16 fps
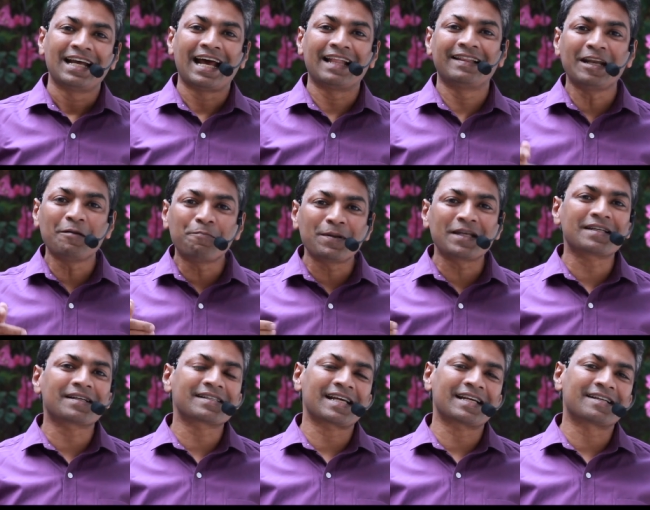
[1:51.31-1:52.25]
And then
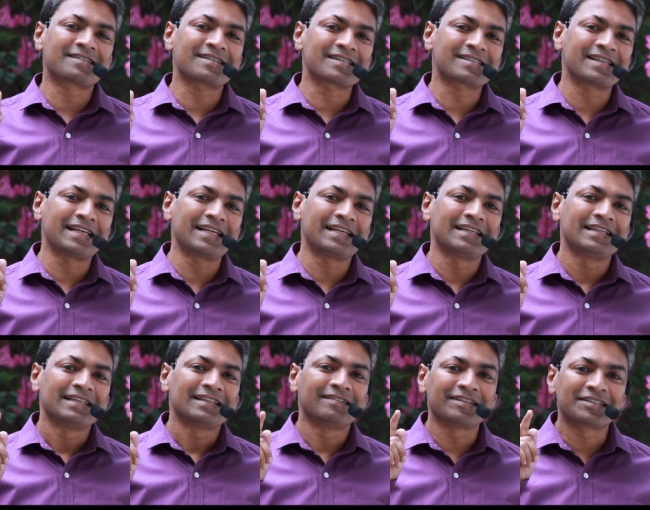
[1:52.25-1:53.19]
Peter is addressing
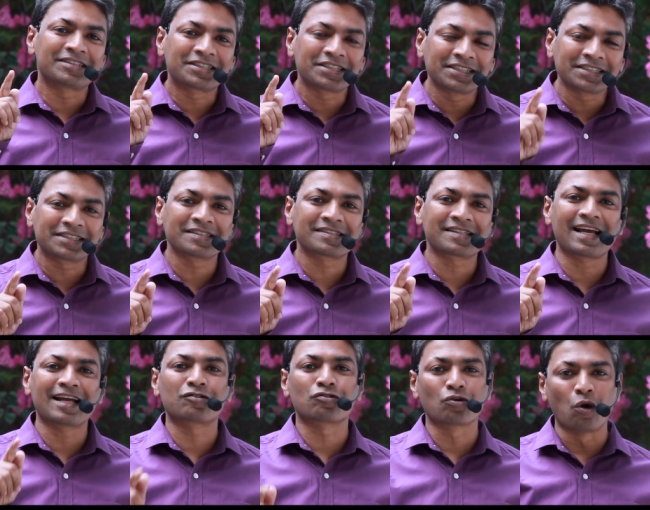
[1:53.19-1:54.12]
the churches
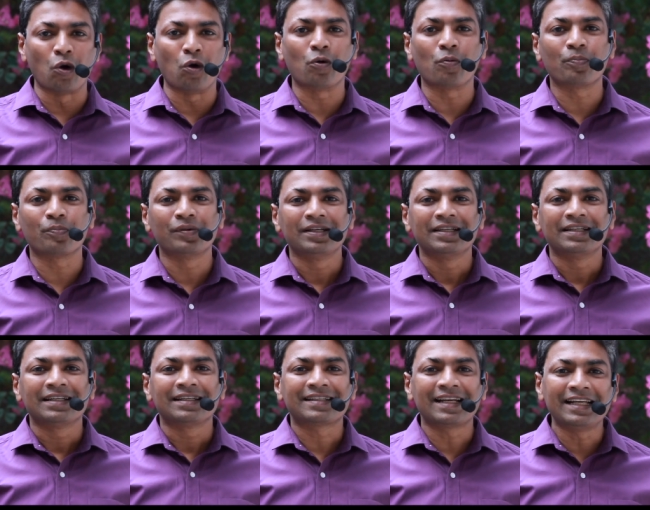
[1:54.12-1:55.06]
at Rome,
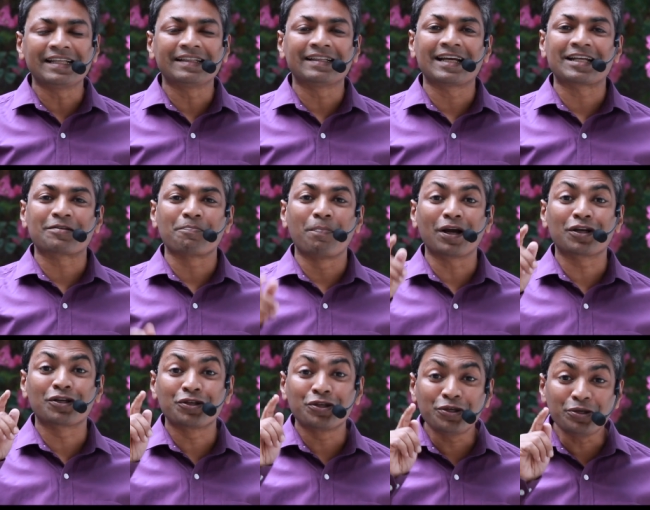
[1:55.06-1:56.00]
telling that,
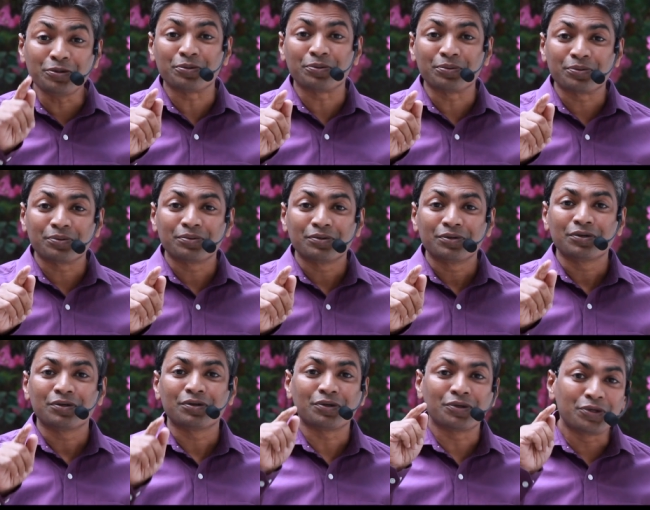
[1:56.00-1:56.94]
but you
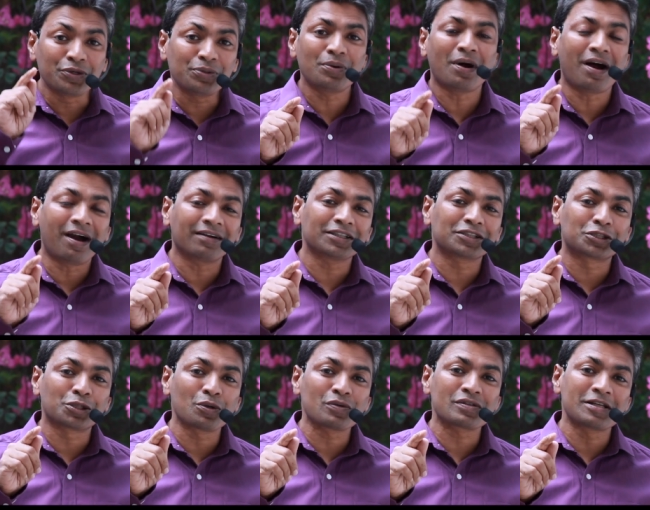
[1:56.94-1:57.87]
are a
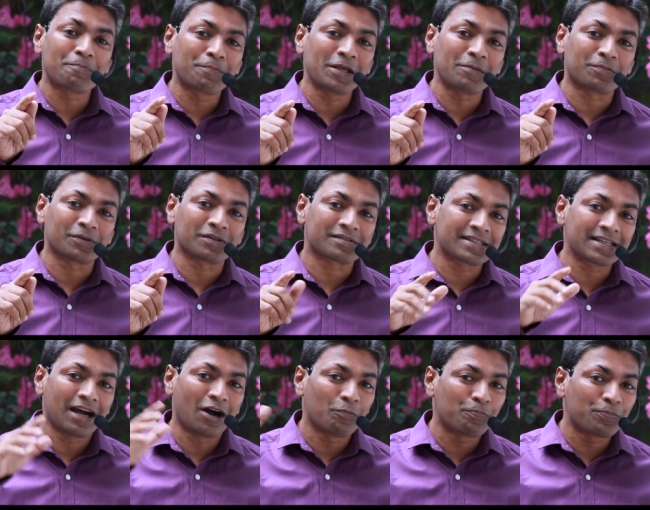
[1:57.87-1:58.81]
chosen people. See
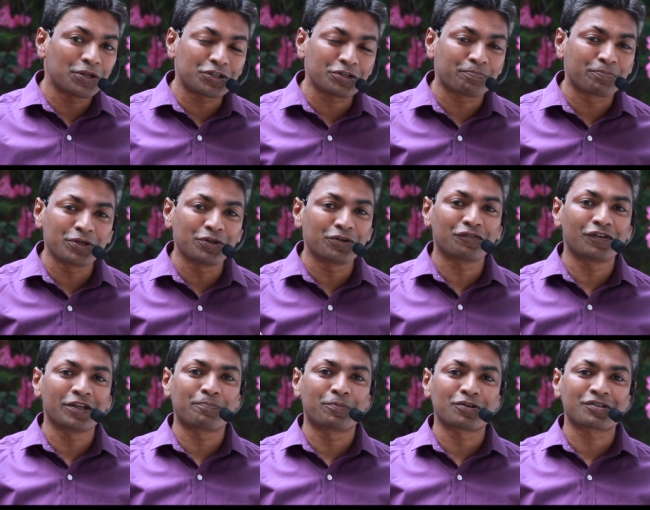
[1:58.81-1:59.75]
how Peter
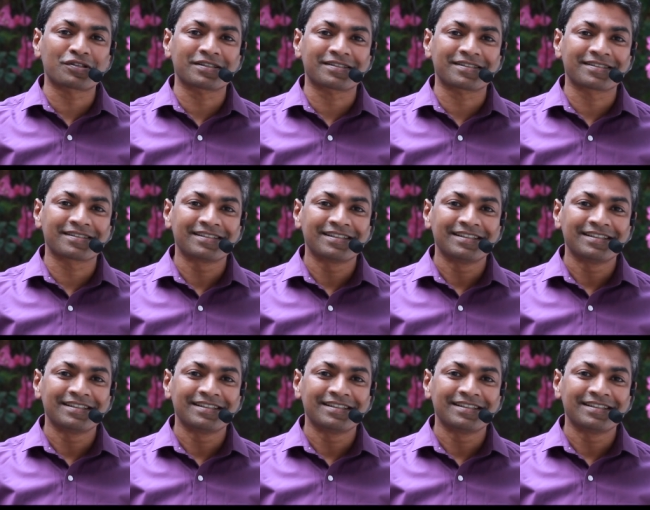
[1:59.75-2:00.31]
beautifully puts it.